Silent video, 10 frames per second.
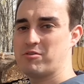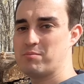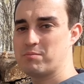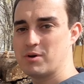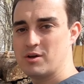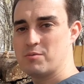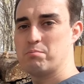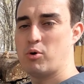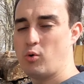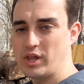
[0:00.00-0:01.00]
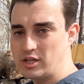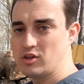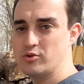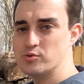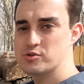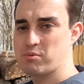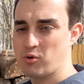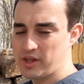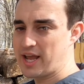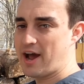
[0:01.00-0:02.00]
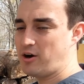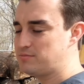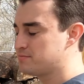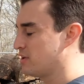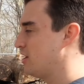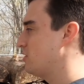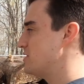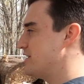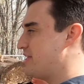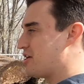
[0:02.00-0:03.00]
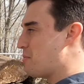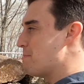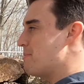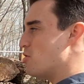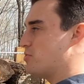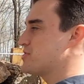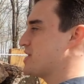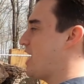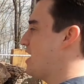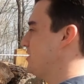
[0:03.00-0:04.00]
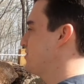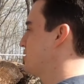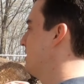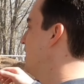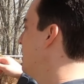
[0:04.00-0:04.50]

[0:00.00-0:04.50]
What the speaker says: from pulling loose, pulling out. We did that on both sides.